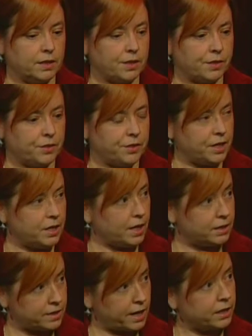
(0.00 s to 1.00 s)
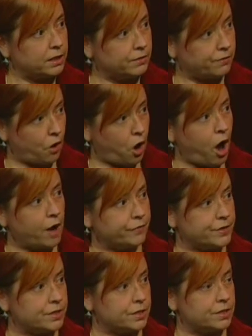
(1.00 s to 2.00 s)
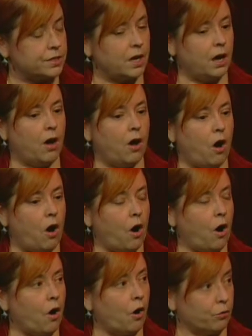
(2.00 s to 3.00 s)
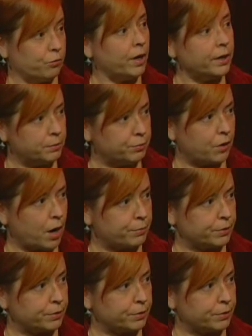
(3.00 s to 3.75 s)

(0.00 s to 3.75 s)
the executive offices are running properly.